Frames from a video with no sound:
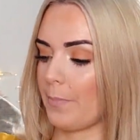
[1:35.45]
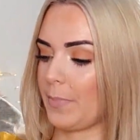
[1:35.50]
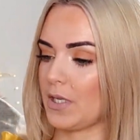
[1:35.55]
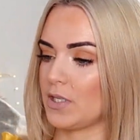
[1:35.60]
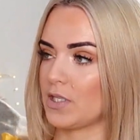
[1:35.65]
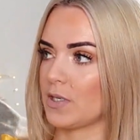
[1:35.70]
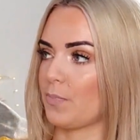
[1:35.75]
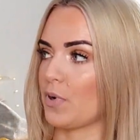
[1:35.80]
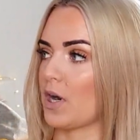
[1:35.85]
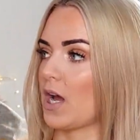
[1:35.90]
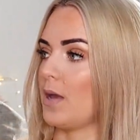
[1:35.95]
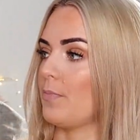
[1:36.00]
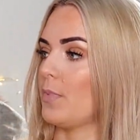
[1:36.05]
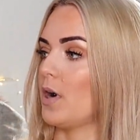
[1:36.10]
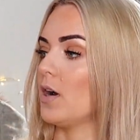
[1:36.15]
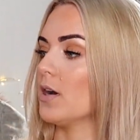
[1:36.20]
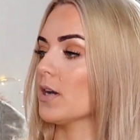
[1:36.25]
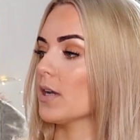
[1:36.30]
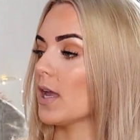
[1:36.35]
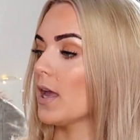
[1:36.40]
been to
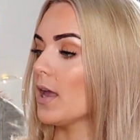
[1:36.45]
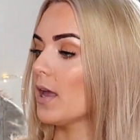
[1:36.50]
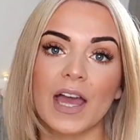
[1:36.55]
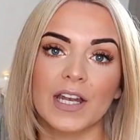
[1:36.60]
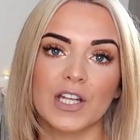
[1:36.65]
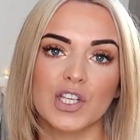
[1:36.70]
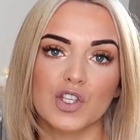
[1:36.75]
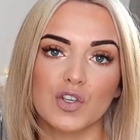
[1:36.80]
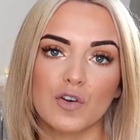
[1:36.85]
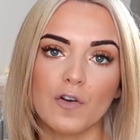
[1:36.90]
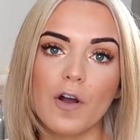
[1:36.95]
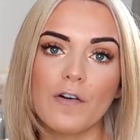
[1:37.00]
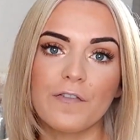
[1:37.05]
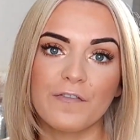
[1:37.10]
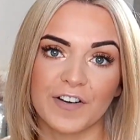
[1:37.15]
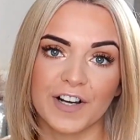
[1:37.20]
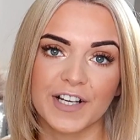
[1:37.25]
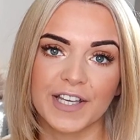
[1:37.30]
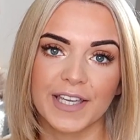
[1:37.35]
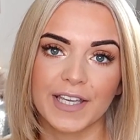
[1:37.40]
Primark, and it's so
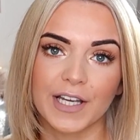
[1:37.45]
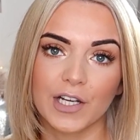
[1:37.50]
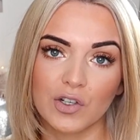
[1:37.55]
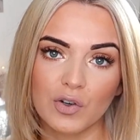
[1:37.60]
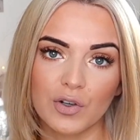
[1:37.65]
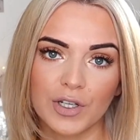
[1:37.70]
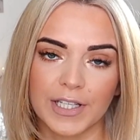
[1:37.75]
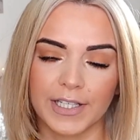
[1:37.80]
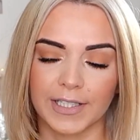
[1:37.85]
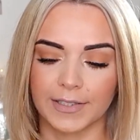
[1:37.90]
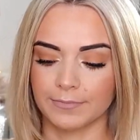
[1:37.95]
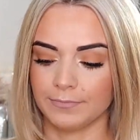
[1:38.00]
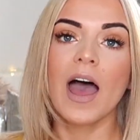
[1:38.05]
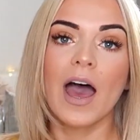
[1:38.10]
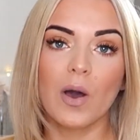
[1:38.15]
annoying.